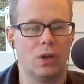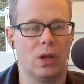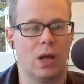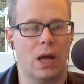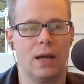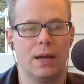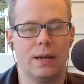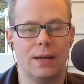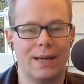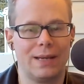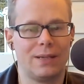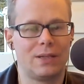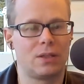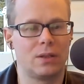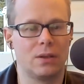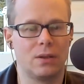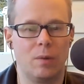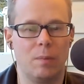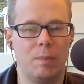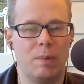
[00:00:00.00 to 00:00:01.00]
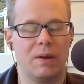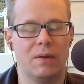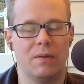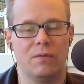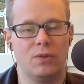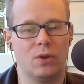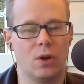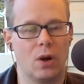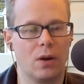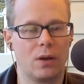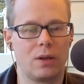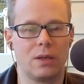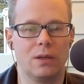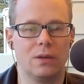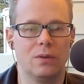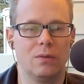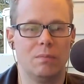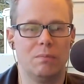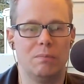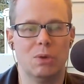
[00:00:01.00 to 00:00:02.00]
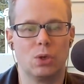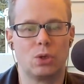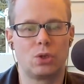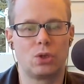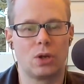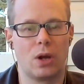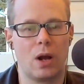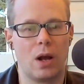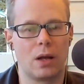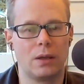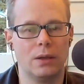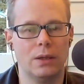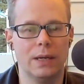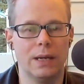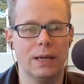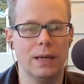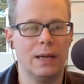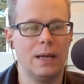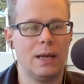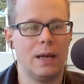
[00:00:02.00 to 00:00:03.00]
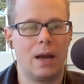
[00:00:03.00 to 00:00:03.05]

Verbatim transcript: a nice little bit of dark and milk chocolate,